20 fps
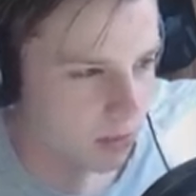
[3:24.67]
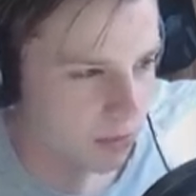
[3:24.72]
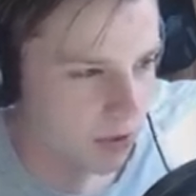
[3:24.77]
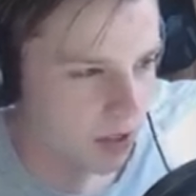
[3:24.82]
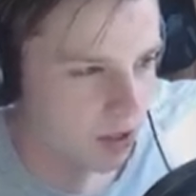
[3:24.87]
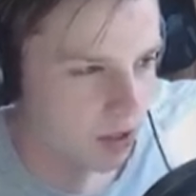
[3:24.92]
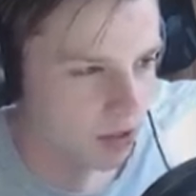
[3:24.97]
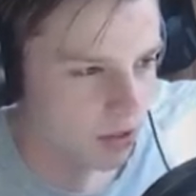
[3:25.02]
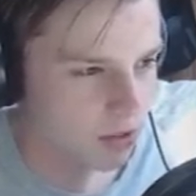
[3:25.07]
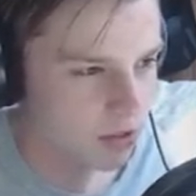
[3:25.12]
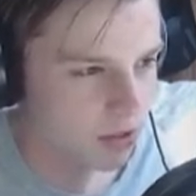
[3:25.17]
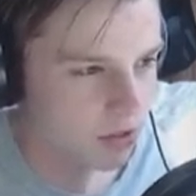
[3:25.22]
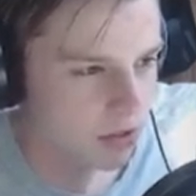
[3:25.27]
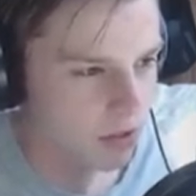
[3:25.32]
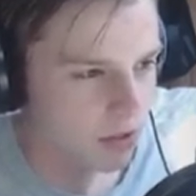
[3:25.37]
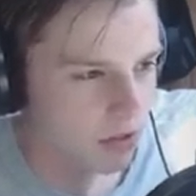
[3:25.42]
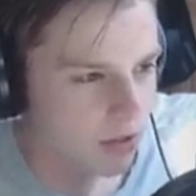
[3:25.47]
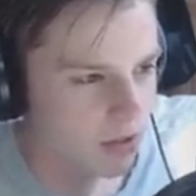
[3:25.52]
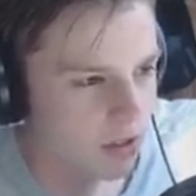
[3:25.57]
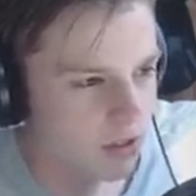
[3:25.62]
is because
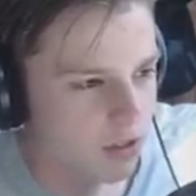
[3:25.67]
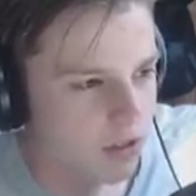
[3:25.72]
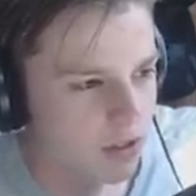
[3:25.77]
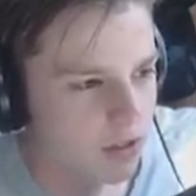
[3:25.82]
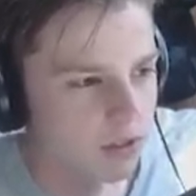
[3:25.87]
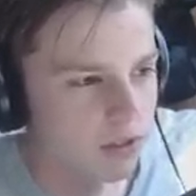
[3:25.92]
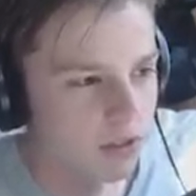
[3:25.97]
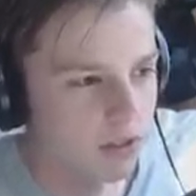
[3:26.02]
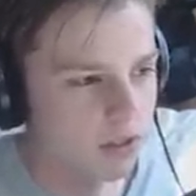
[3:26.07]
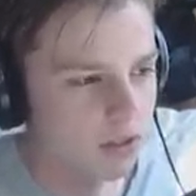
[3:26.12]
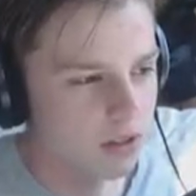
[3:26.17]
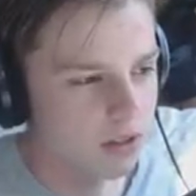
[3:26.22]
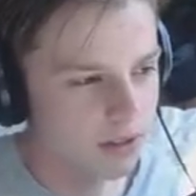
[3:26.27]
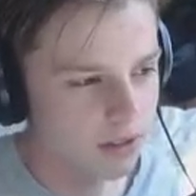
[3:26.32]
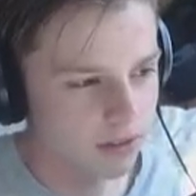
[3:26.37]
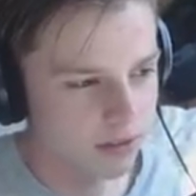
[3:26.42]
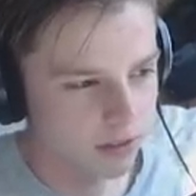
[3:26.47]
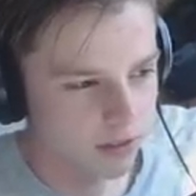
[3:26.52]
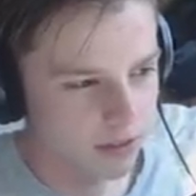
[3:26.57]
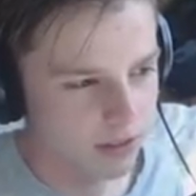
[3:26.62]

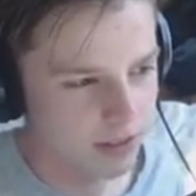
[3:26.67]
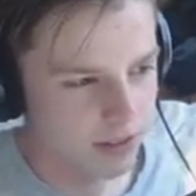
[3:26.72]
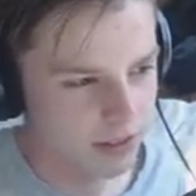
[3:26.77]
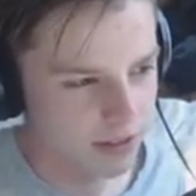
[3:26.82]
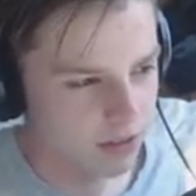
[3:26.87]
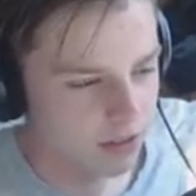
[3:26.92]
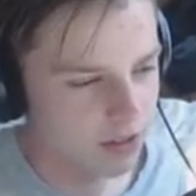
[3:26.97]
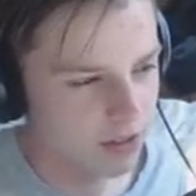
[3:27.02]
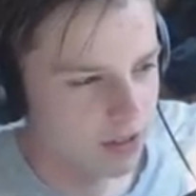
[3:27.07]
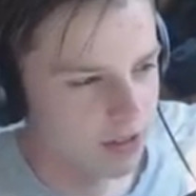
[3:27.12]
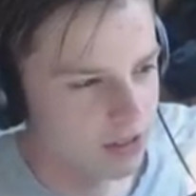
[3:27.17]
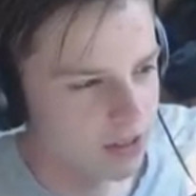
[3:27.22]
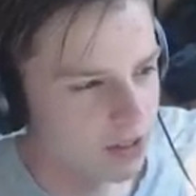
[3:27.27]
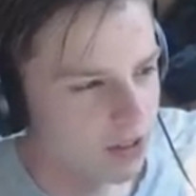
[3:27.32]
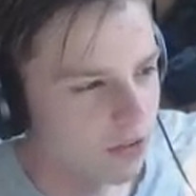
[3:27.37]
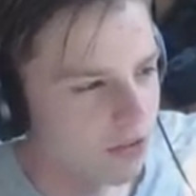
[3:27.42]
uh, there's